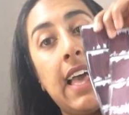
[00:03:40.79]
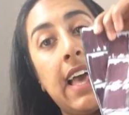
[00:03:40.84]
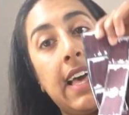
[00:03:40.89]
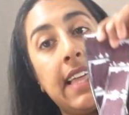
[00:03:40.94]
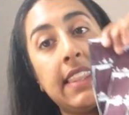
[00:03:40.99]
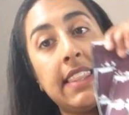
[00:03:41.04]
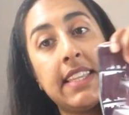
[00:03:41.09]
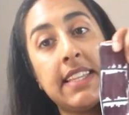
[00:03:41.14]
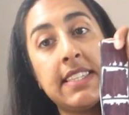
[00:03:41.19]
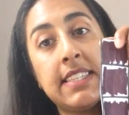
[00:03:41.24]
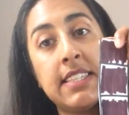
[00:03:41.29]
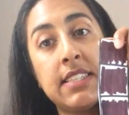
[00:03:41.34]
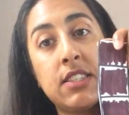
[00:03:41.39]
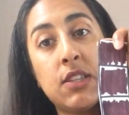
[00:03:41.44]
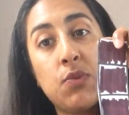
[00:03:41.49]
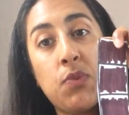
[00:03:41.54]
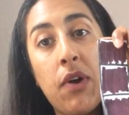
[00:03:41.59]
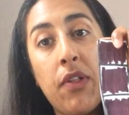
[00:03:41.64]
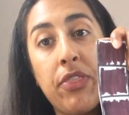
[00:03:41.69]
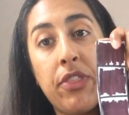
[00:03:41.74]
And this is
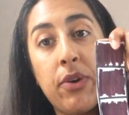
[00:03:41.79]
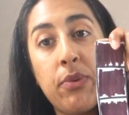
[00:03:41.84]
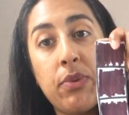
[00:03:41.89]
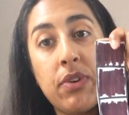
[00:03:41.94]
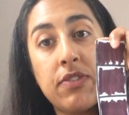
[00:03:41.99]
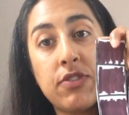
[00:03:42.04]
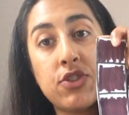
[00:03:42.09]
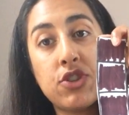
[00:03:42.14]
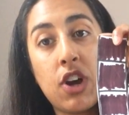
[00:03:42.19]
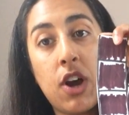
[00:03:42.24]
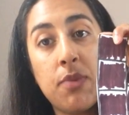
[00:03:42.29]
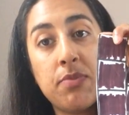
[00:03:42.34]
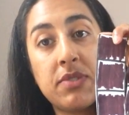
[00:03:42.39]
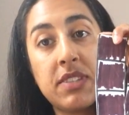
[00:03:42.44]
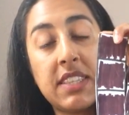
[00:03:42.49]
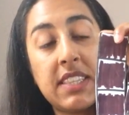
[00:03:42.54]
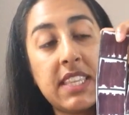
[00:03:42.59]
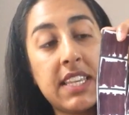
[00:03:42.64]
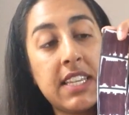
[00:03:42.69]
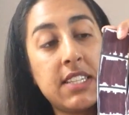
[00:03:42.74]
the one that we've
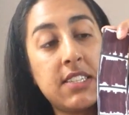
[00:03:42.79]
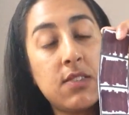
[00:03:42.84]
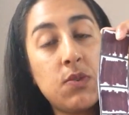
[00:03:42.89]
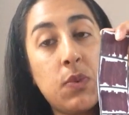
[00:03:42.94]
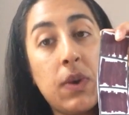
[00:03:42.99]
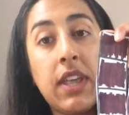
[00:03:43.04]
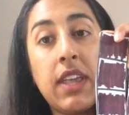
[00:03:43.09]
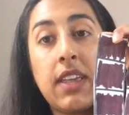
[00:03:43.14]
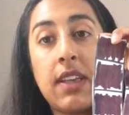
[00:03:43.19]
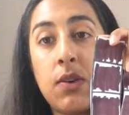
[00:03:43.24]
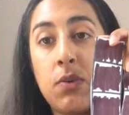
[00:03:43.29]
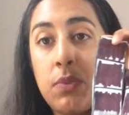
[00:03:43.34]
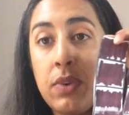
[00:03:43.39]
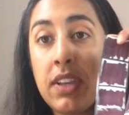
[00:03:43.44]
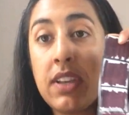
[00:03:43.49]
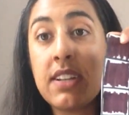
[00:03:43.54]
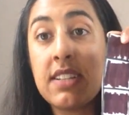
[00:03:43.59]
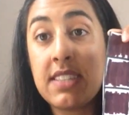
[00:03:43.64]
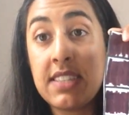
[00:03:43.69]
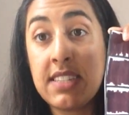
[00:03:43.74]
chopped this week, and we
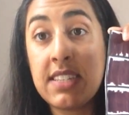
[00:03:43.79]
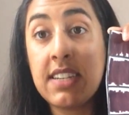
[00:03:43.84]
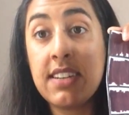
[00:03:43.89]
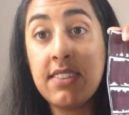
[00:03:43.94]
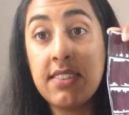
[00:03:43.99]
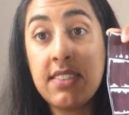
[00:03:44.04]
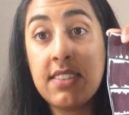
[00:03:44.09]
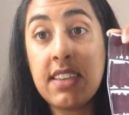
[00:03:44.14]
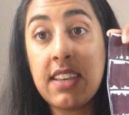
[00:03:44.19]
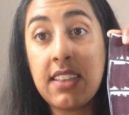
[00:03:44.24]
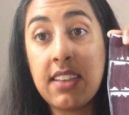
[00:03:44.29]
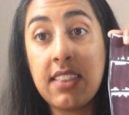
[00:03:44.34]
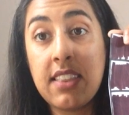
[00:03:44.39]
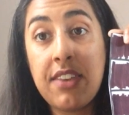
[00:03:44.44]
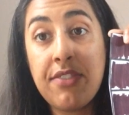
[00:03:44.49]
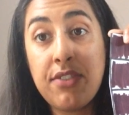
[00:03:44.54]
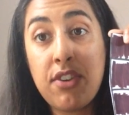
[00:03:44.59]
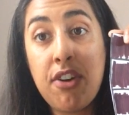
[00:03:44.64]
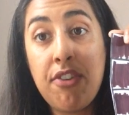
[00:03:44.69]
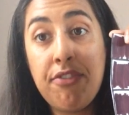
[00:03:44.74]
can still see that
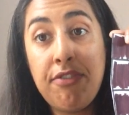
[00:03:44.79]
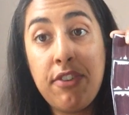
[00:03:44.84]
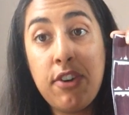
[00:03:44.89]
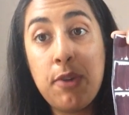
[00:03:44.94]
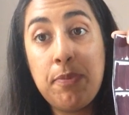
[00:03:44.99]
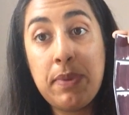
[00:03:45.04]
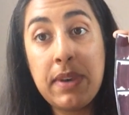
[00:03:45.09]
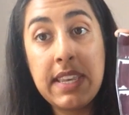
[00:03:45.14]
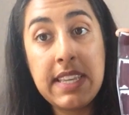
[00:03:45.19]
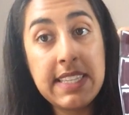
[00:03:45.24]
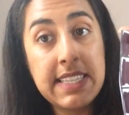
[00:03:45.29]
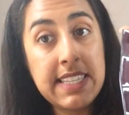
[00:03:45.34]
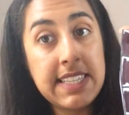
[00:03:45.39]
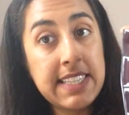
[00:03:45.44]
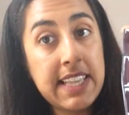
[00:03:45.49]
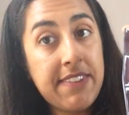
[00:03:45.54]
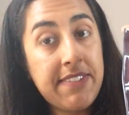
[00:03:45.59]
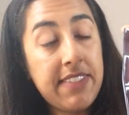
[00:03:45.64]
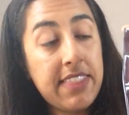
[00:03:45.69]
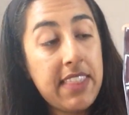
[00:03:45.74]
they've got 4 pieces,
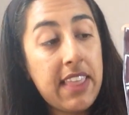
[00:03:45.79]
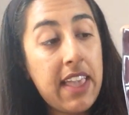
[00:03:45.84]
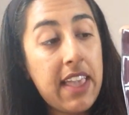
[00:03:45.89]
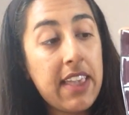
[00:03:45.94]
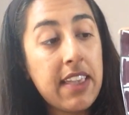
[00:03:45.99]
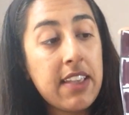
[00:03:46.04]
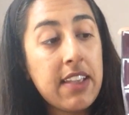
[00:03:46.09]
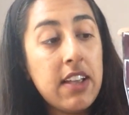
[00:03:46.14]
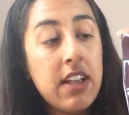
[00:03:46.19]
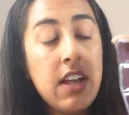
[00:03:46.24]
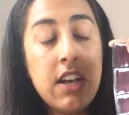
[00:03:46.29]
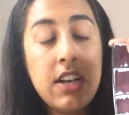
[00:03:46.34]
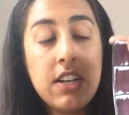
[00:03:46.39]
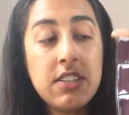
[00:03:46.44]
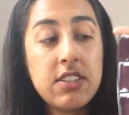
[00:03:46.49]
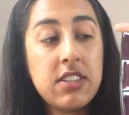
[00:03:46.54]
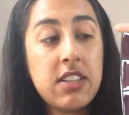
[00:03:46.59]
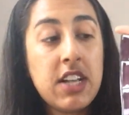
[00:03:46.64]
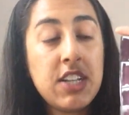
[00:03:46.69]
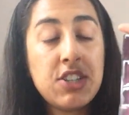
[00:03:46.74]
haven't they?
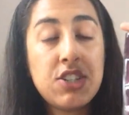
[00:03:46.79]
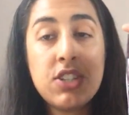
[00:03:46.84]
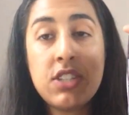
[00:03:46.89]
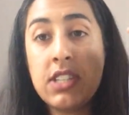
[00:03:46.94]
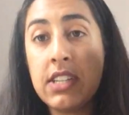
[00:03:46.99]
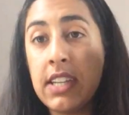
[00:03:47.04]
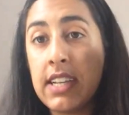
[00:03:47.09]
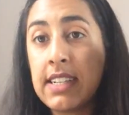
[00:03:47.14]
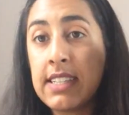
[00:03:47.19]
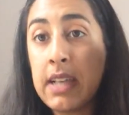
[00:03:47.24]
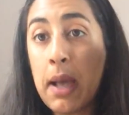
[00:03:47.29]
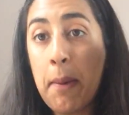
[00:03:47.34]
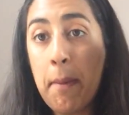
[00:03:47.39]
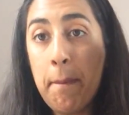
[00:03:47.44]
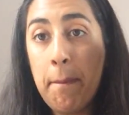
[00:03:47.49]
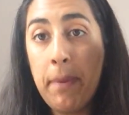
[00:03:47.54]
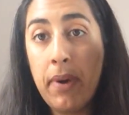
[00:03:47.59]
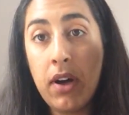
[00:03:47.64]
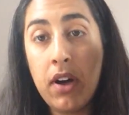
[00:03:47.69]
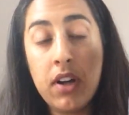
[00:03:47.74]
So that's just an
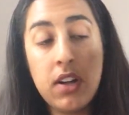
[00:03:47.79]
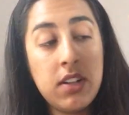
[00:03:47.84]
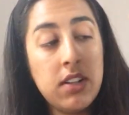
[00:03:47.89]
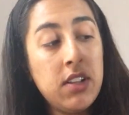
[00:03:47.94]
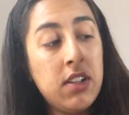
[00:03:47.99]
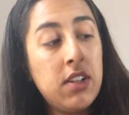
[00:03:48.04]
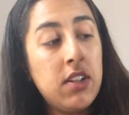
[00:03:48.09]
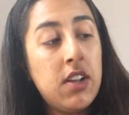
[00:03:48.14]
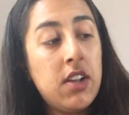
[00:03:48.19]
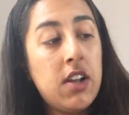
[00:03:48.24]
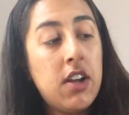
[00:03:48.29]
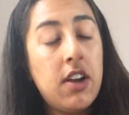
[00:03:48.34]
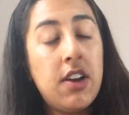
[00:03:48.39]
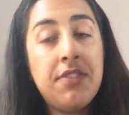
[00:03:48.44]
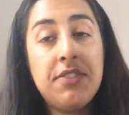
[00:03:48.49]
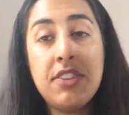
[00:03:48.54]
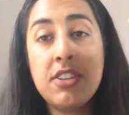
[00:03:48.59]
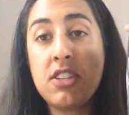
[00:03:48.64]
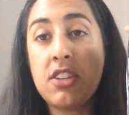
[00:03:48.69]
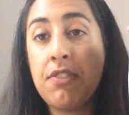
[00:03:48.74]
example
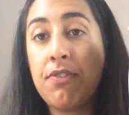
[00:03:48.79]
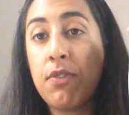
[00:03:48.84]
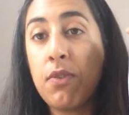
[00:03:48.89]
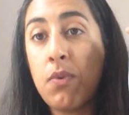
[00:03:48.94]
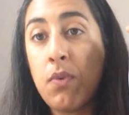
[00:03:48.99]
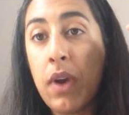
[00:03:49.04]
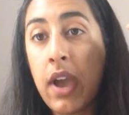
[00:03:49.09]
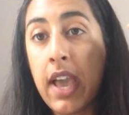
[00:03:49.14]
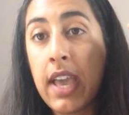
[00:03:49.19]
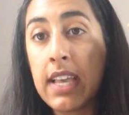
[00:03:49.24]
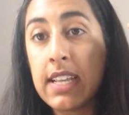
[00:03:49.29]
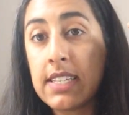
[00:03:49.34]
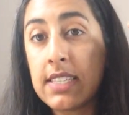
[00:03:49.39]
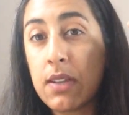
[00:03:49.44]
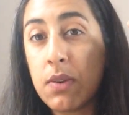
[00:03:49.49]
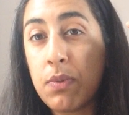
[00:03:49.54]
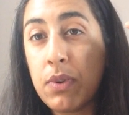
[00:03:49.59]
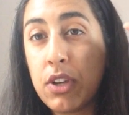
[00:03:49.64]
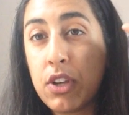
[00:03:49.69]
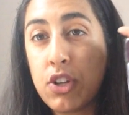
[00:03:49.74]
of the different ways
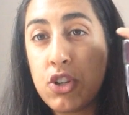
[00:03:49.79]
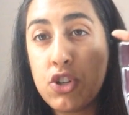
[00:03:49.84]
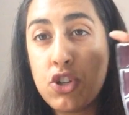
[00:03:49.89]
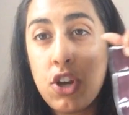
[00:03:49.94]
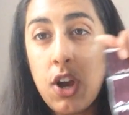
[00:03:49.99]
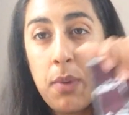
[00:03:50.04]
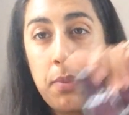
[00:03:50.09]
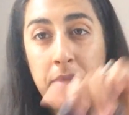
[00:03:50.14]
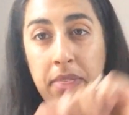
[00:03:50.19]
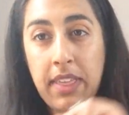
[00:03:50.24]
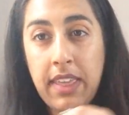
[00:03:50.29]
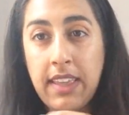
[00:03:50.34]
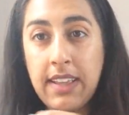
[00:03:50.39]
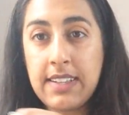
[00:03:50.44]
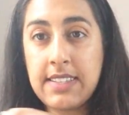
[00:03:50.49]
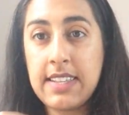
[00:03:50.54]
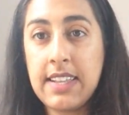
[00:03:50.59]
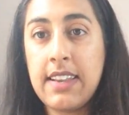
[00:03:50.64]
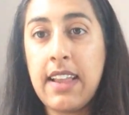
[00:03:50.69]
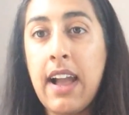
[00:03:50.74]
that we can chop
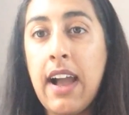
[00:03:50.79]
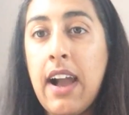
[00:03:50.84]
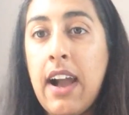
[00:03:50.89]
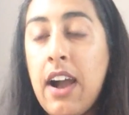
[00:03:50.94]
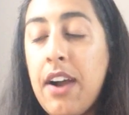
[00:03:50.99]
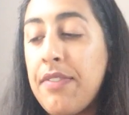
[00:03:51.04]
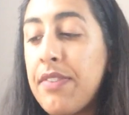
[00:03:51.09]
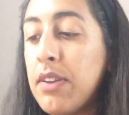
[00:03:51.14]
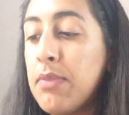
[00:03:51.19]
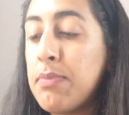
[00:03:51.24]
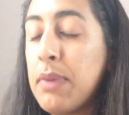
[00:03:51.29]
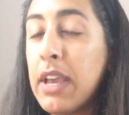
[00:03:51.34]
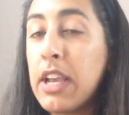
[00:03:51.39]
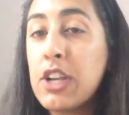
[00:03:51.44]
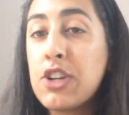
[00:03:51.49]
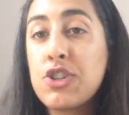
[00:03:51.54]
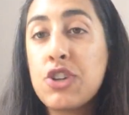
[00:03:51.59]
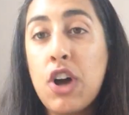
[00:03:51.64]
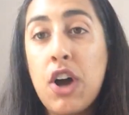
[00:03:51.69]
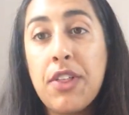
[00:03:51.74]
things in half and
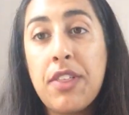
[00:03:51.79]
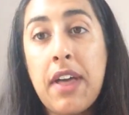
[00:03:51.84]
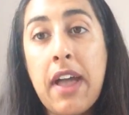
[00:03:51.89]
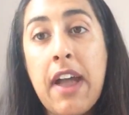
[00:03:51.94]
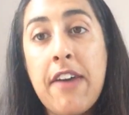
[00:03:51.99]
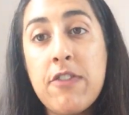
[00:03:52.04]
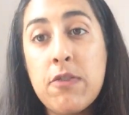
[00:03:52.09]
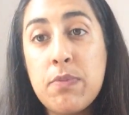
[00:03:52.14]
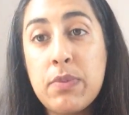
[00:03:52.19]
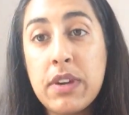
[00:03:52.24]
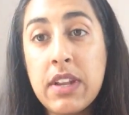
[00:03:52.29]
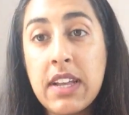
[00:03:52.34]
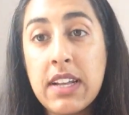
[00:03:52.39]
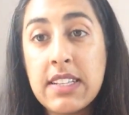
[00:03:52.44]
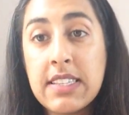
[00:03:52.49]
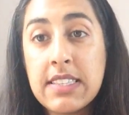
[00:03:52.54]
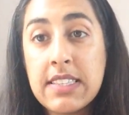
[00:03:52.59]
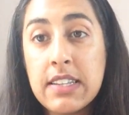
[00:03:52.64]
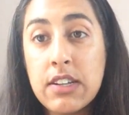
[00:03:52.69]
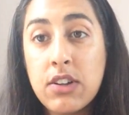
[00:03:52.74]
make sure that everybody
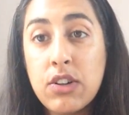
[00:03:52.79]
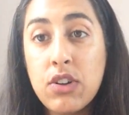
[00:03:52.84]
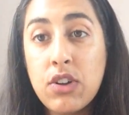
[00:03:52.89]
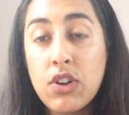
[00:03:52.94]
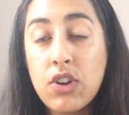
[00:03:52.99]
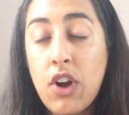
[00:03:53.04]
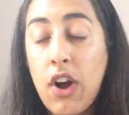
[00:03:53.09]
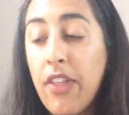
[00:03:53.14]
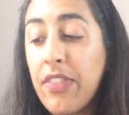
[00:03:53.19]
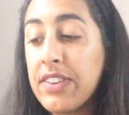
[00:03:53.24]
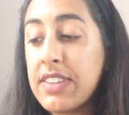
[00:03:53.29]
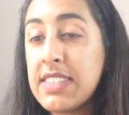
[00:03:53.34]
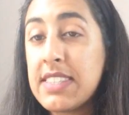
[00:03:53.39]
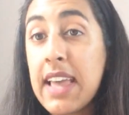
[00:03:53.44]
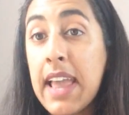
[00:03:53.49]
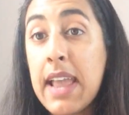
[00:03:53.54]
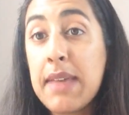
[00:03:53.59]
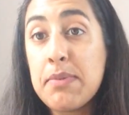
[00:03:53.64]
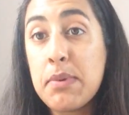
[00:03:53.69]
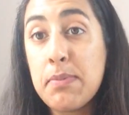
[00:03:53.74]
has still got the
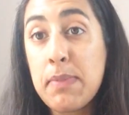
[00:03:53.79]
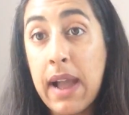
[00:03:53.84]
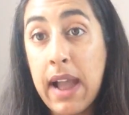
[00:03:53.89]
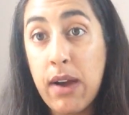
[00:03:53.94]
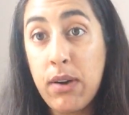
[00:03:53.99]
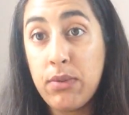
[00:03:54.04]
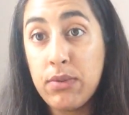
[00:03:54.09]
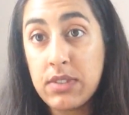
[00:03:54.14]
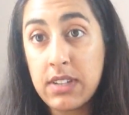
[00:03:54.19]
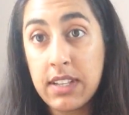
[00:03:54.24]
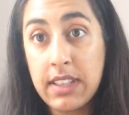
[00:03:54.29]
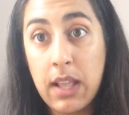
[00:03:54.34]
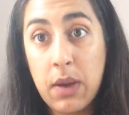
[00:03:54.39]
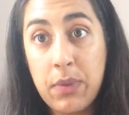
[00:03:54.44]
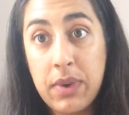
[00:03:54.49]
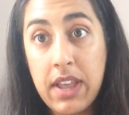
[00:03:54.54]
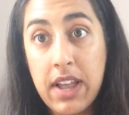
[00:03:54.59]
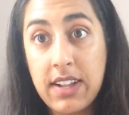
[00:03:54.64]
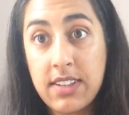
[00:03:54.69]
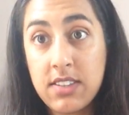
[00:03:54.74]
same amount and that
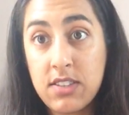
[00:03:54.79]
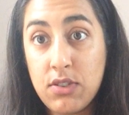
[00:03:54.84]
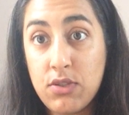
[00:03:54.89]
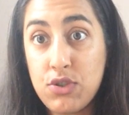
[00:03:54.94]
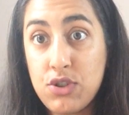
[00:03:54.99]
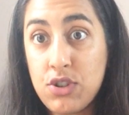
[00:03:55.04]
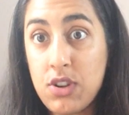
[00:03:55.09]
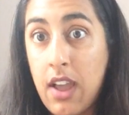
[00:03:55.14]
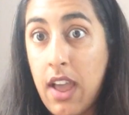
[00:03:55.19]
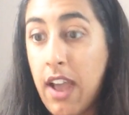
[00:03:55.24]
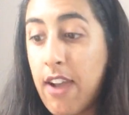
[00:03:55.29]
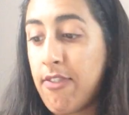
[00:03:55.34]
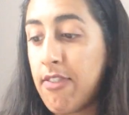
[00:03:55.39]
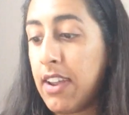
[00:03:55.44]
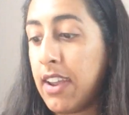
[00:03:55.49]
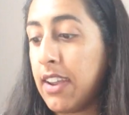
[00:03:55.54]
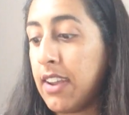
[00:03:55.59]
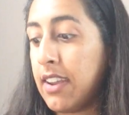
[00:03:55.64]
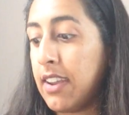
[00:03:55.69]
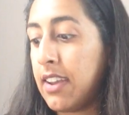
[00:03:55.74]
we are still
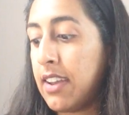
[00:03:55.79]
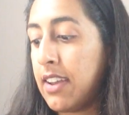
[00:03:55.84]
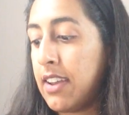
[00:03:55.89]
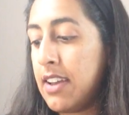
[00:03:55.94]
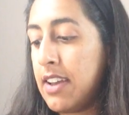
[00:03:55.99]
sharing.